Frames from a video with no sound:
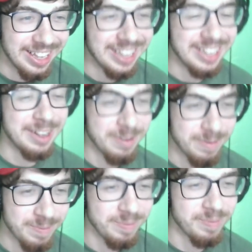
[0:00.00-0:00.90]

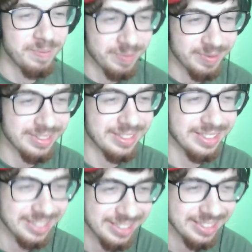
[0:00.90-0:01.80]
I love my
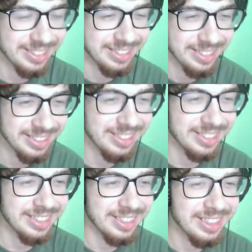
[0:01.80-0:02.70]
sister, yes
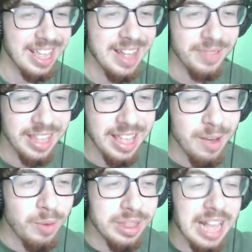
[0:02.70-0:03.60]
I do.
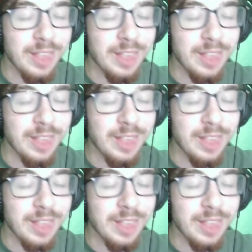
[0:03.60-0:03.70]
But that's